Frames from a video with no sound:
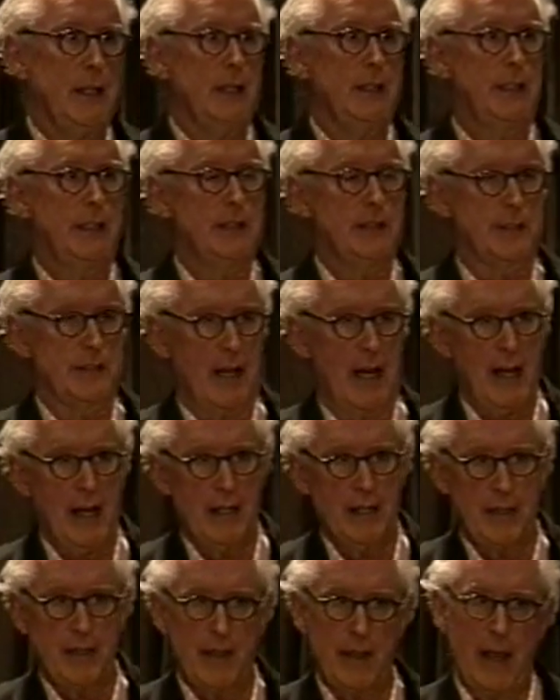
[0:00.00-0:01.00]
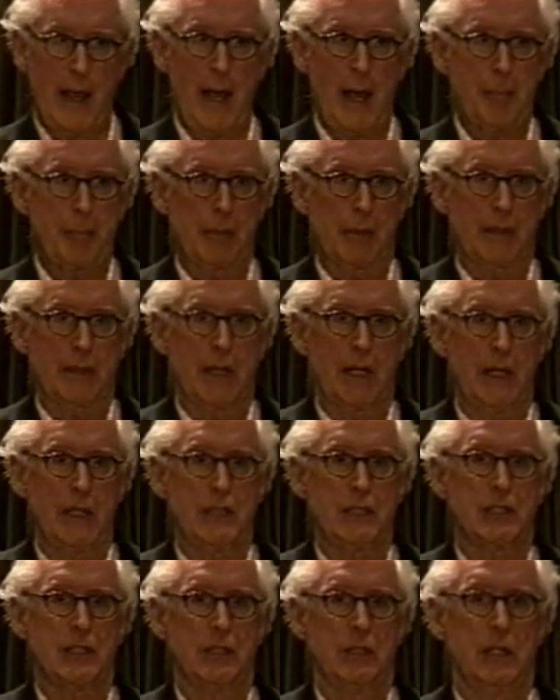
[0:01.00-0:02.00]
Design of the
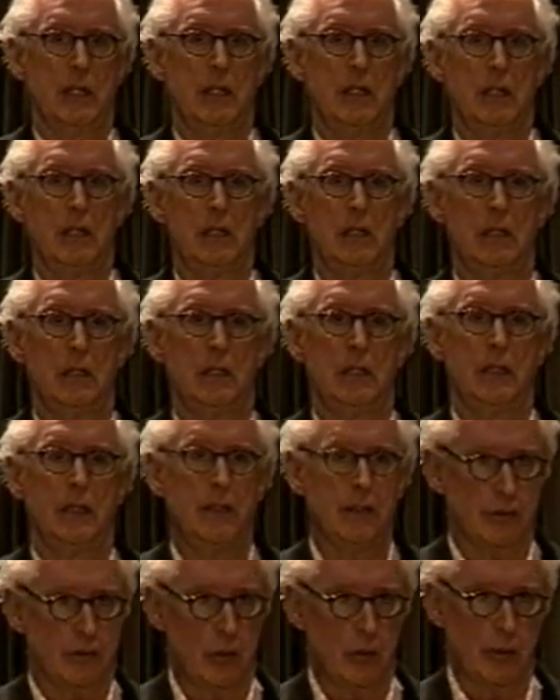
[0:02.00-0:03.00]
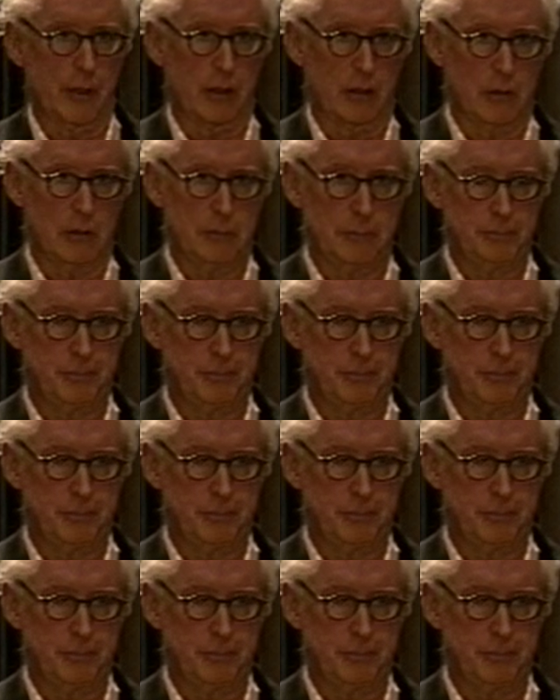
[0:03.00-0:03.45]
application is critical,